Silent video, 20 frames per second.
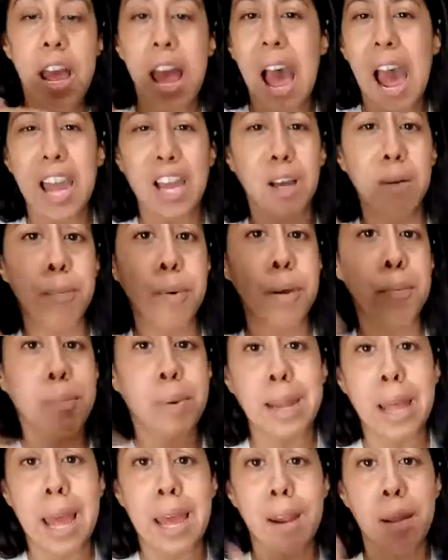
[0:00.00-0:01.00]
I could put
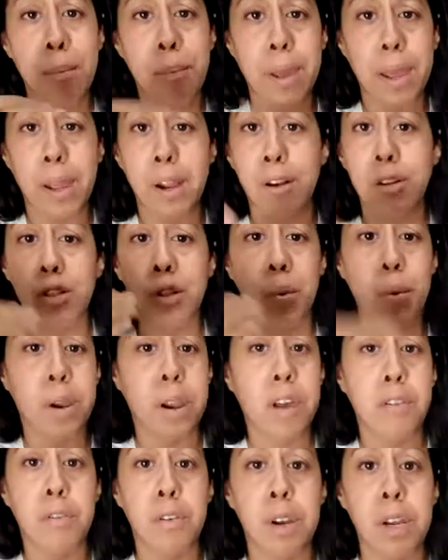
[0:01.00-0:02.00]
banana, pears, or
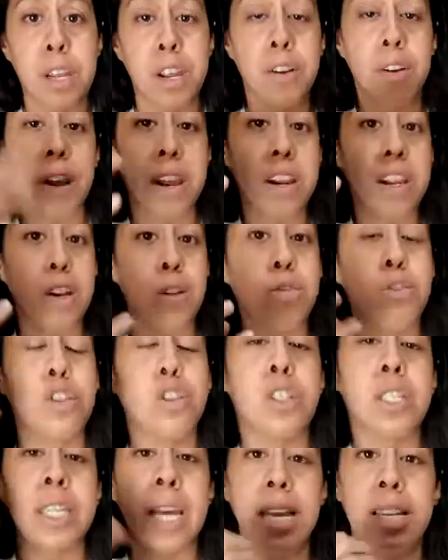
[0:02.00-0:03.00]
whatever in here, and it'll
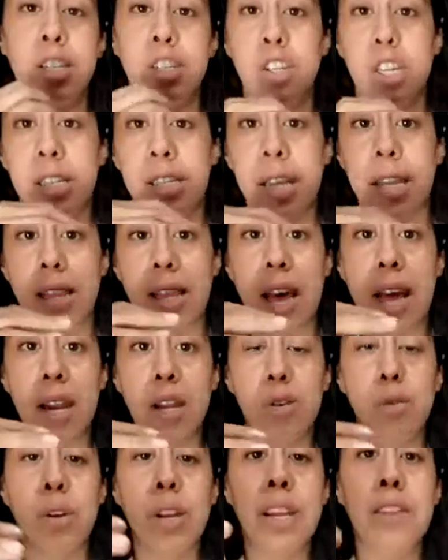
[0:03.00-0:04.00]
taste just like that.
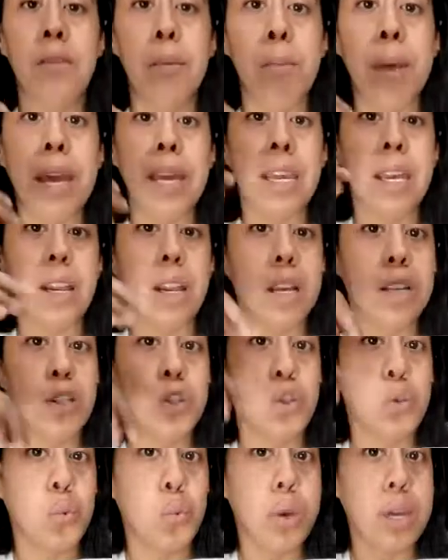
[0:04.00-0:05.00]
You can even make it a
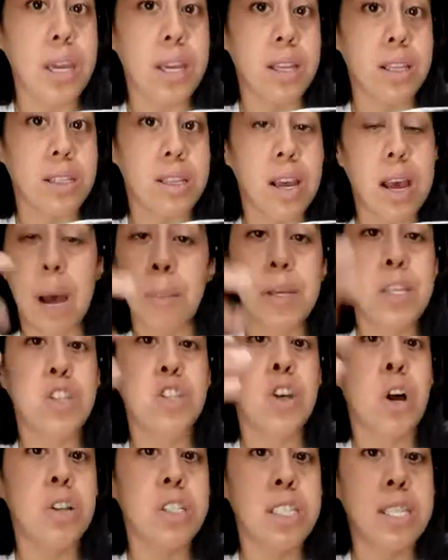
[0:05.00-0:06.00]

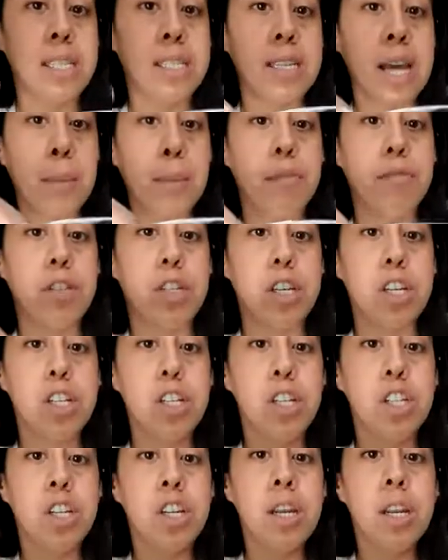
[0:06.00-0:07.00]
salty type of
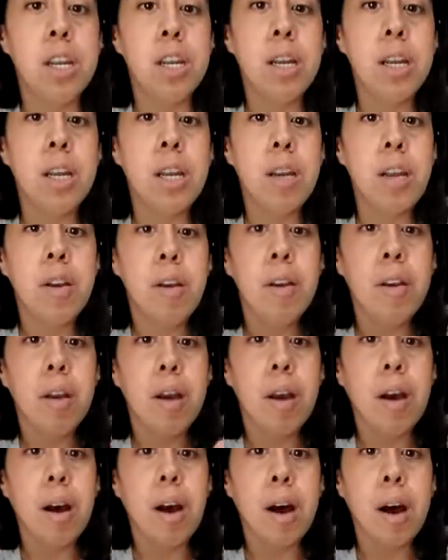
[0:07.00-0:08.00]
dish.
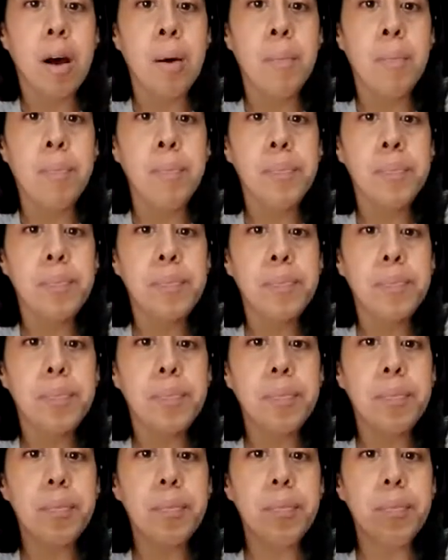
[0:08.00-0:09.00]
Um,
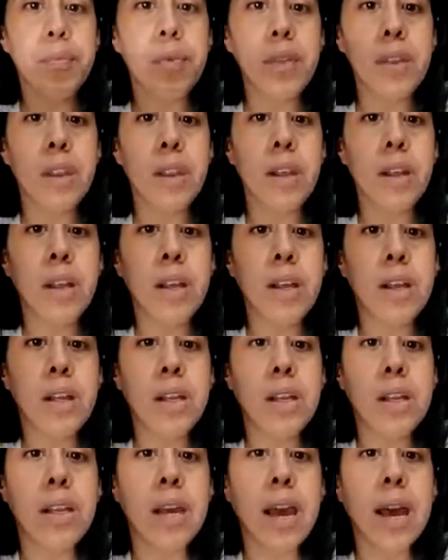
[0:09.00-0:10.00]

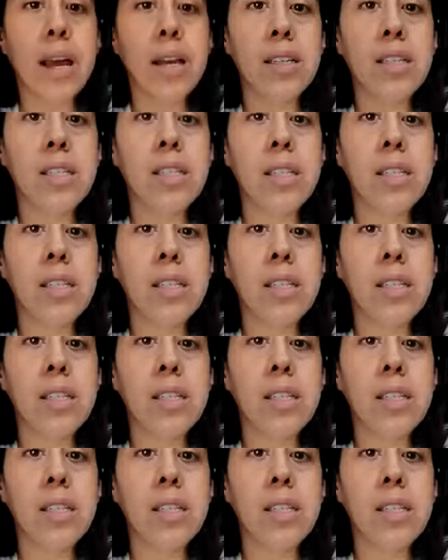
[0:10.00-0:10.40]
yeah, see,